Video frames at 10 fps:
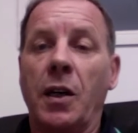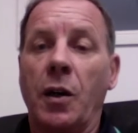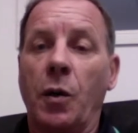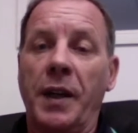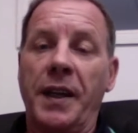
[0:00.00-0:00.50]

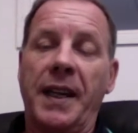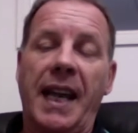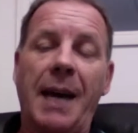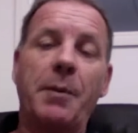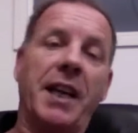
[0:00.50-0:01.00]
when the
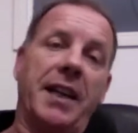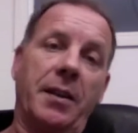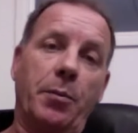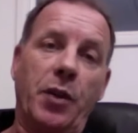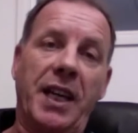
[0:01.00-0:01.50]

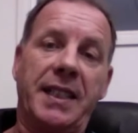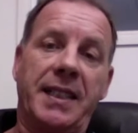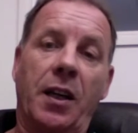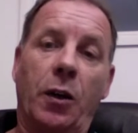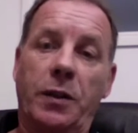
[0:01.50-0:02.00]
laminated breaks, it
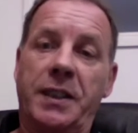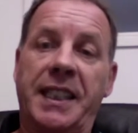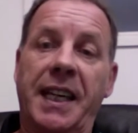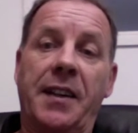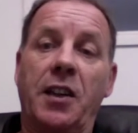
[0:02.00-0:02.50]
holds
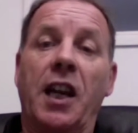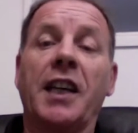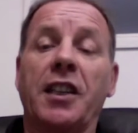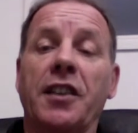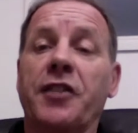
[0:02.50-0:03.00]
together
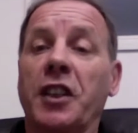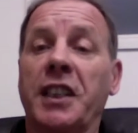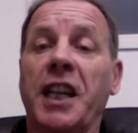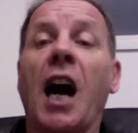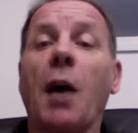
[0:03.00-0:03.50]
like your front
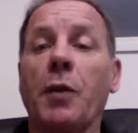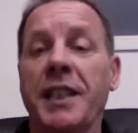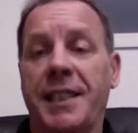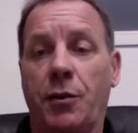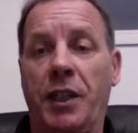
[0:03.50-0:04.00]
car
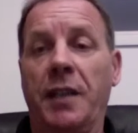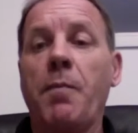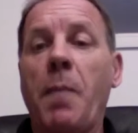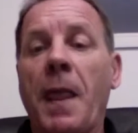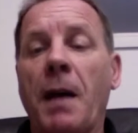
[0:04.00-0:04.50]
windscreen.
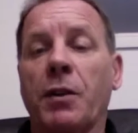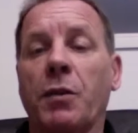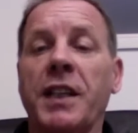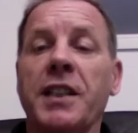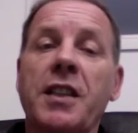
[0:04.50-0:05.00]
But
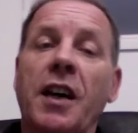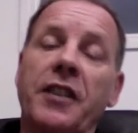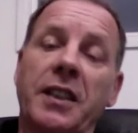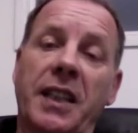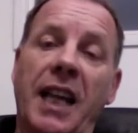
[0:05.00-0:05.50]
when the
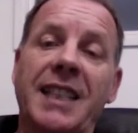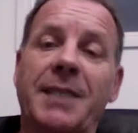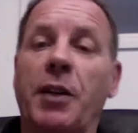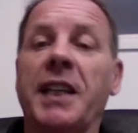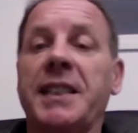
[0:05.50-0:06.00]
glass
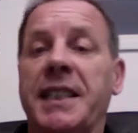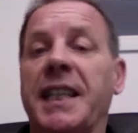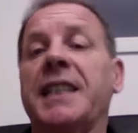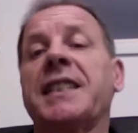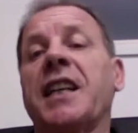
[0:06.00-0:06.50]
breaks,
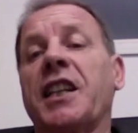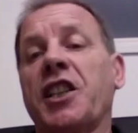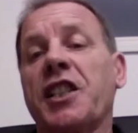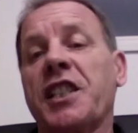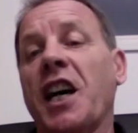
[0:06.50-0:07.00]
then it's like your
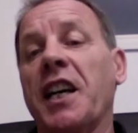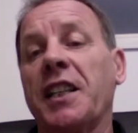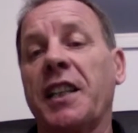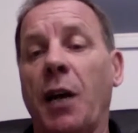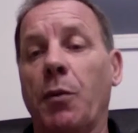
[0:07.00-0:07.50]
side
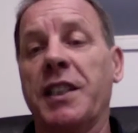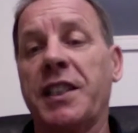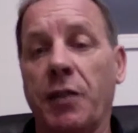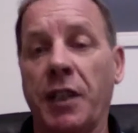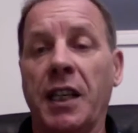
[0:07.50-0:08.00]
car
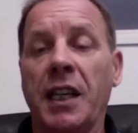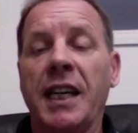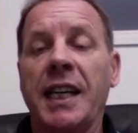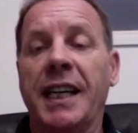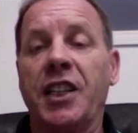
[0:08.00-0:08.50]
windscreen.
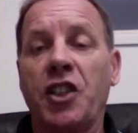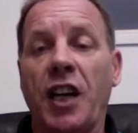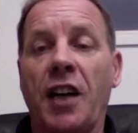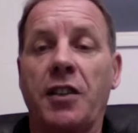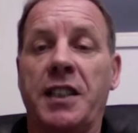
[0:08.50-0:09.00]
It
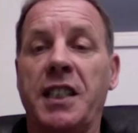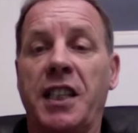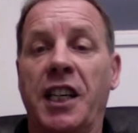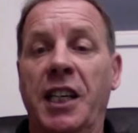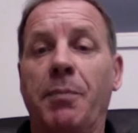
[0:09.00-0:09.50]
shatters in
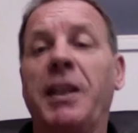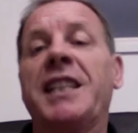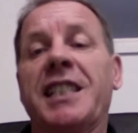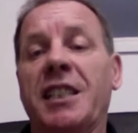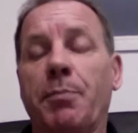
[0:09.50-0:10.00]
tiny
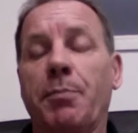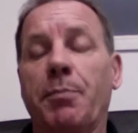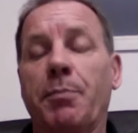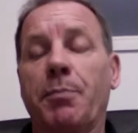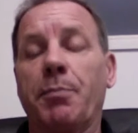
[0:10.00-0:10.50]
pieces, but
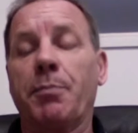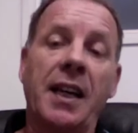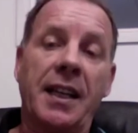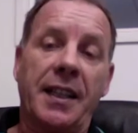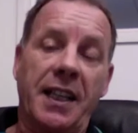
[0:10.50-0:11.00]
they're
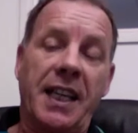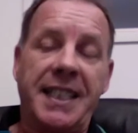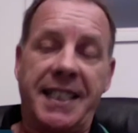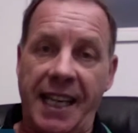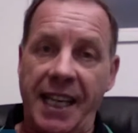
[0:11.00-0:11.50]

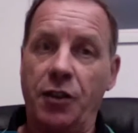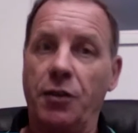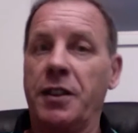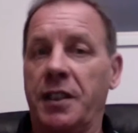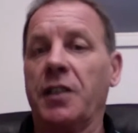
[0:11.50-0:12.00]
less
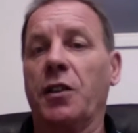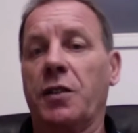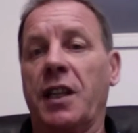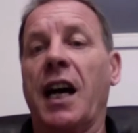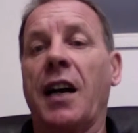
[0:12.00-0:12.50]
dangerous than
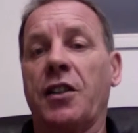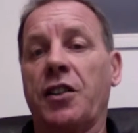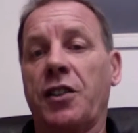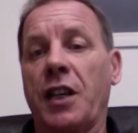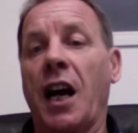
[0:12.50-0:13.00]
those large
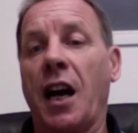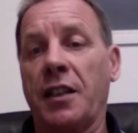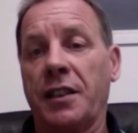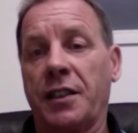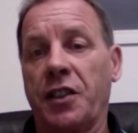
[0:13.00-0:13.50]

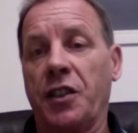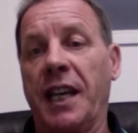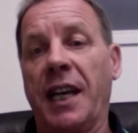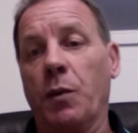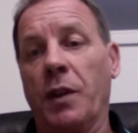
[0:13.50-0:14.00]
shards that you
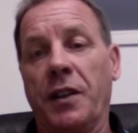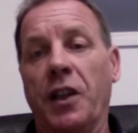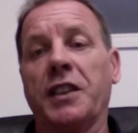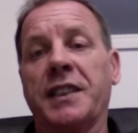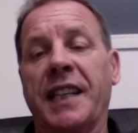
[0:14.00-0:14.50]
get with
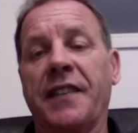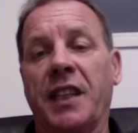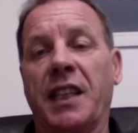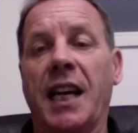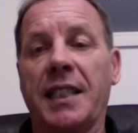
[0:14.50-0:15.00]

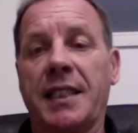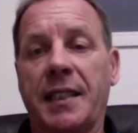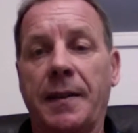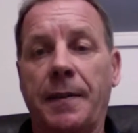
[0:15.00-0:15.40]
non-safety glass.